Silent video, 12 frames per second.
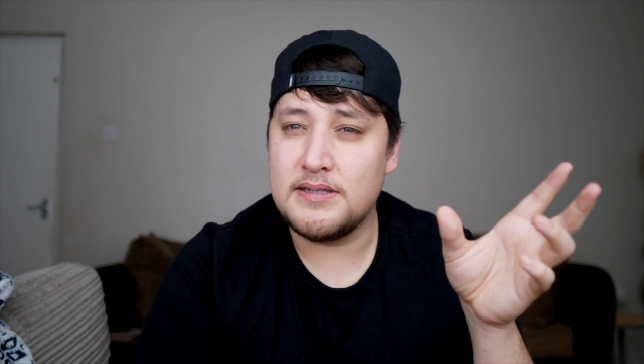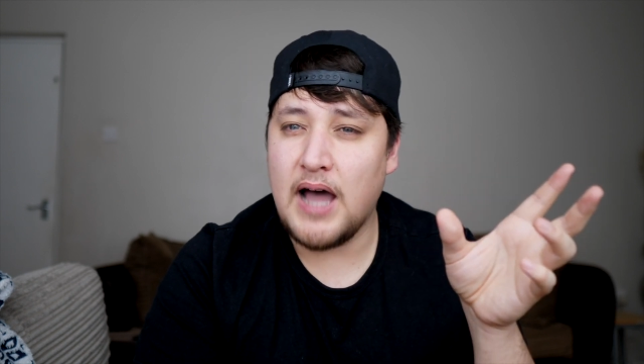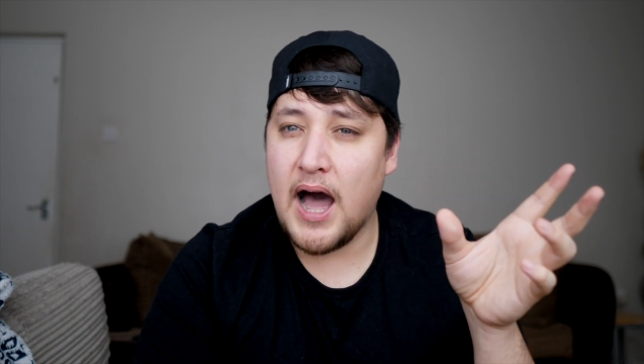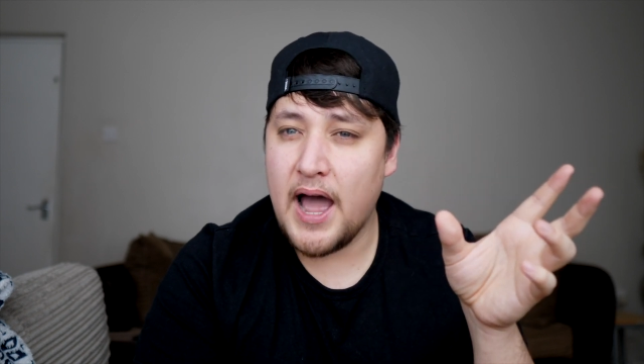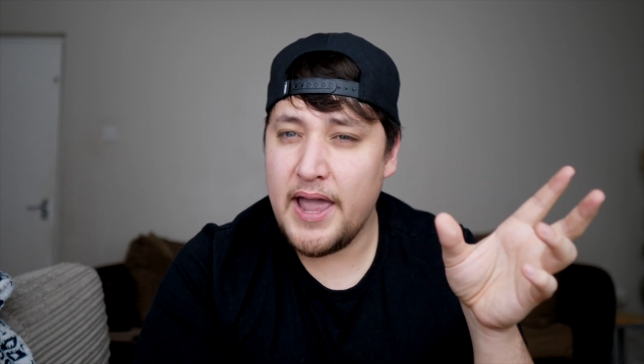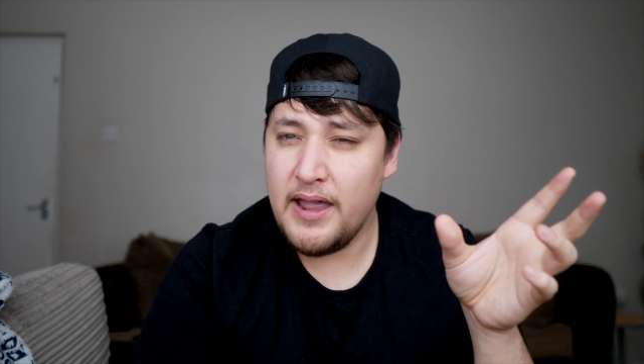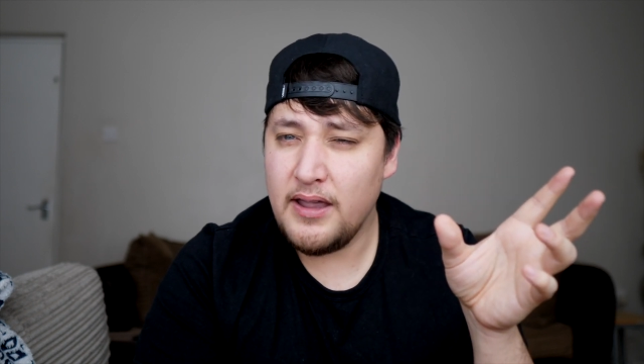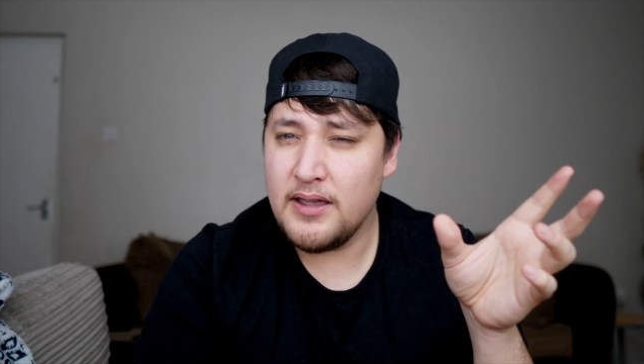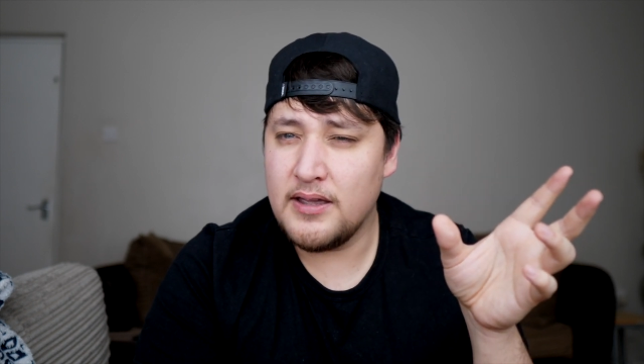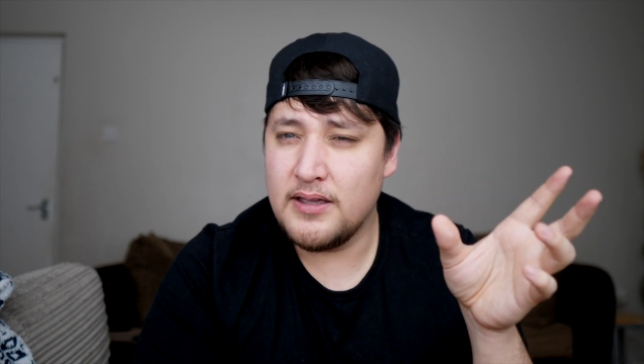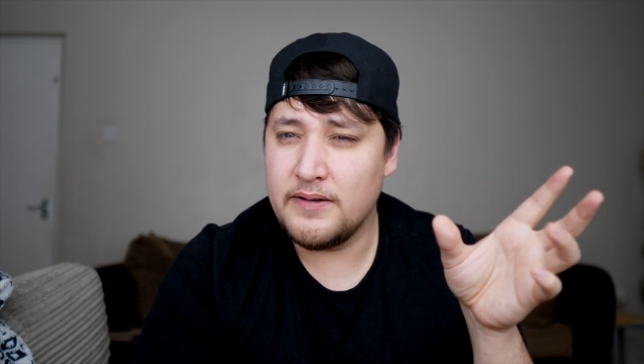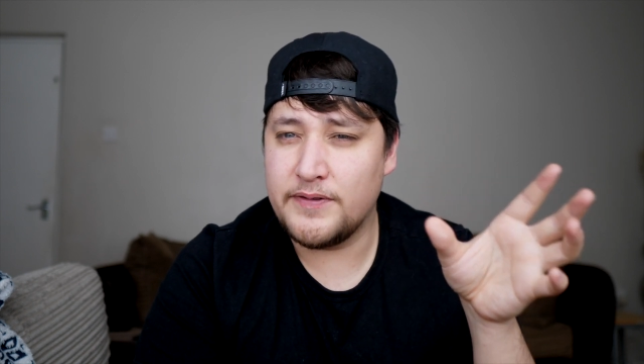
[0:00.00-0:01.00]
eye
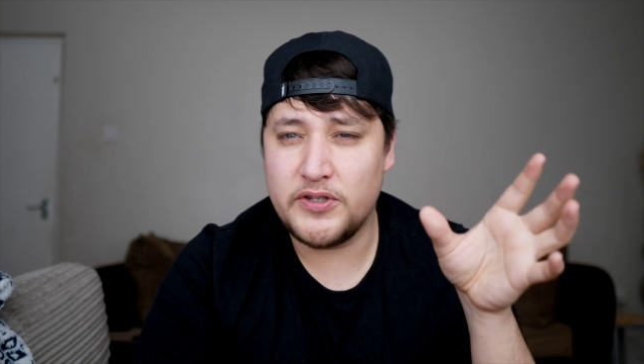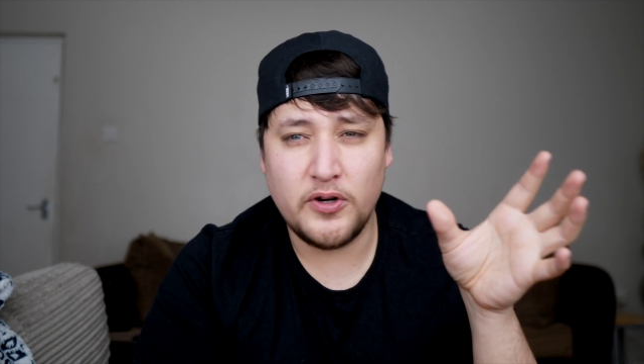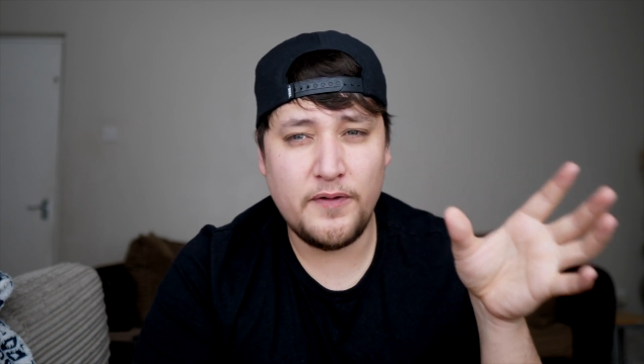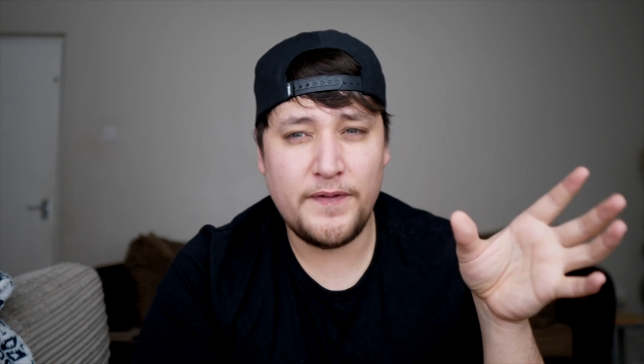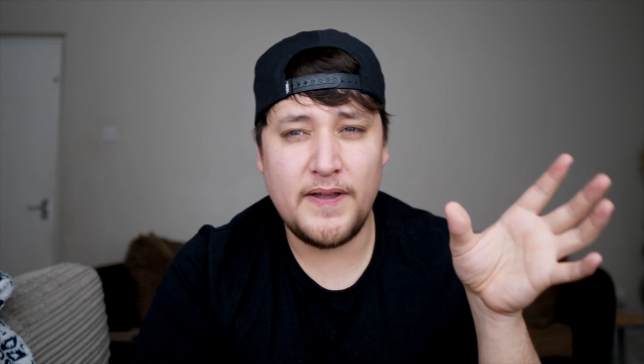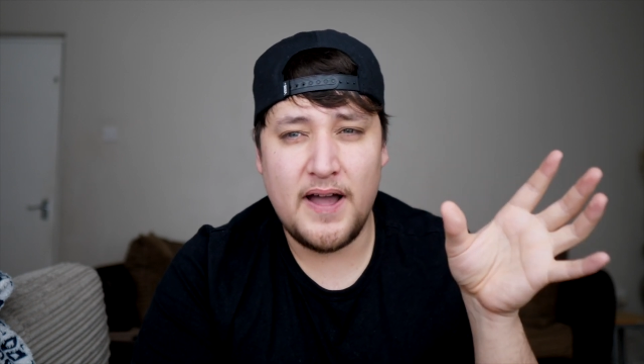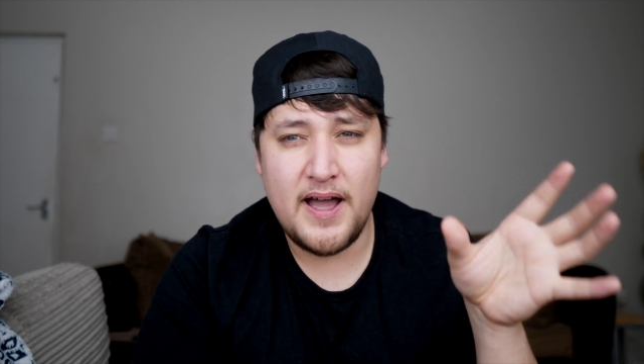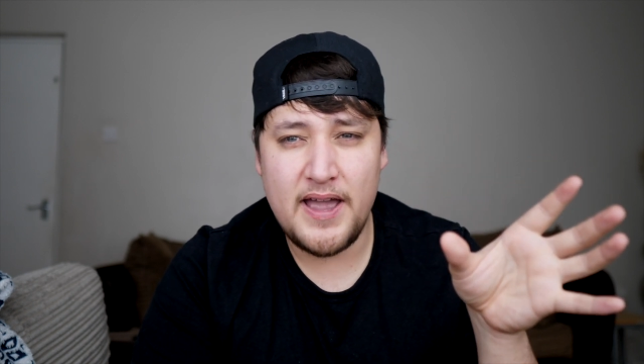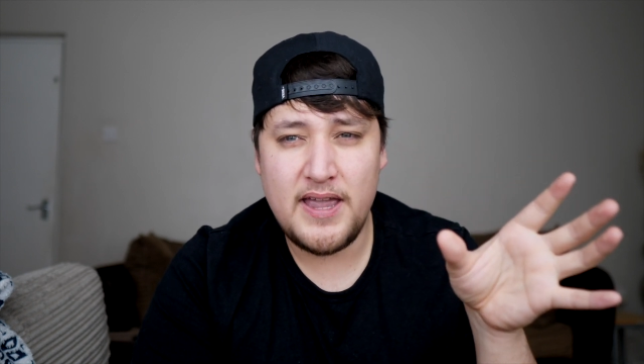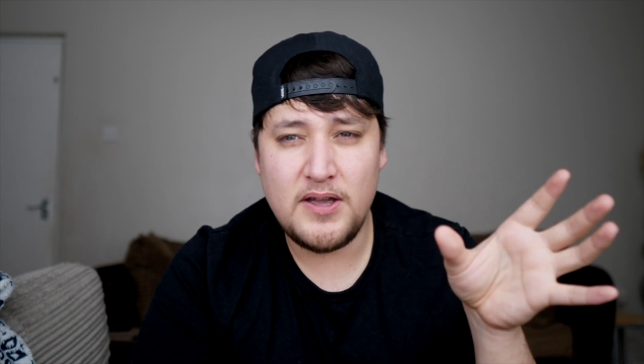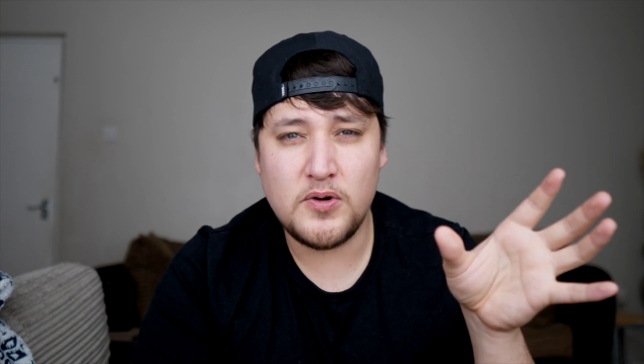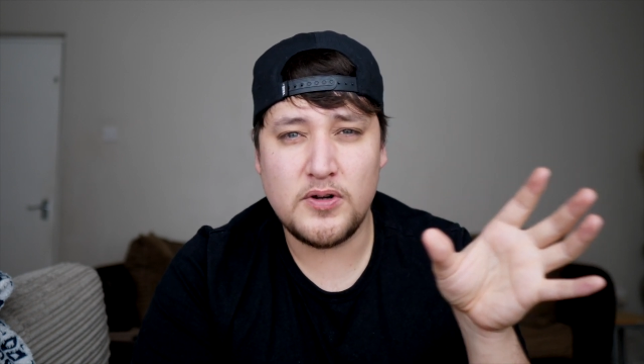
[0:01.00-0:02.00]

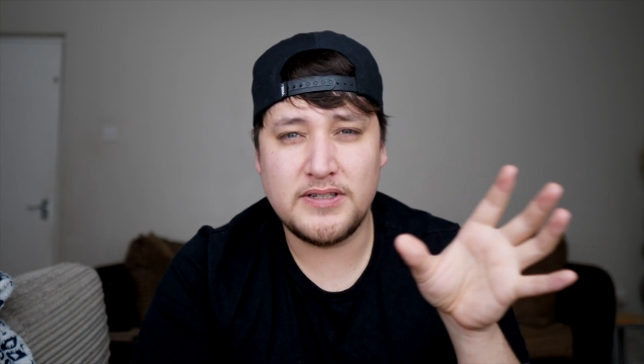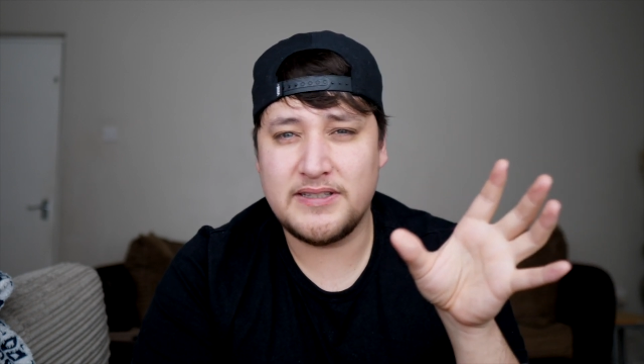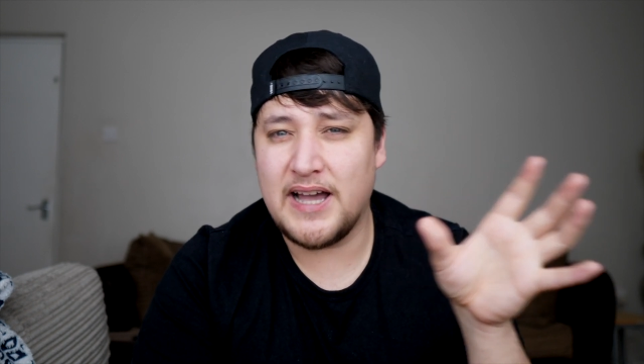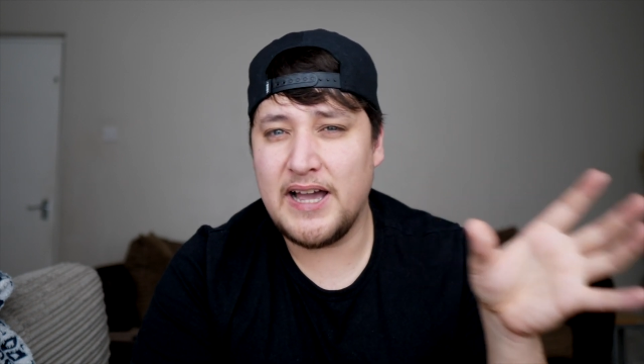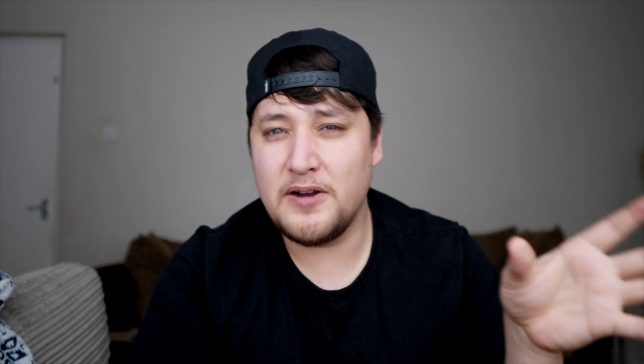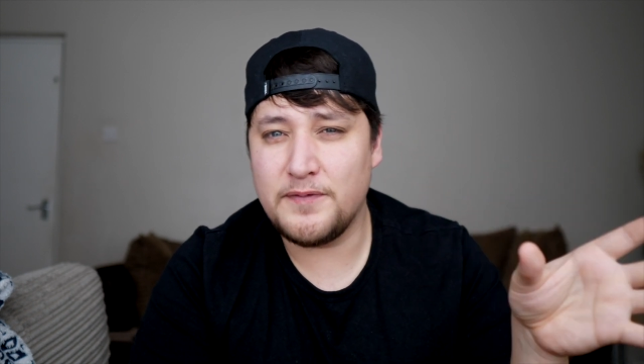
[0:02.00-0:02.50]
or style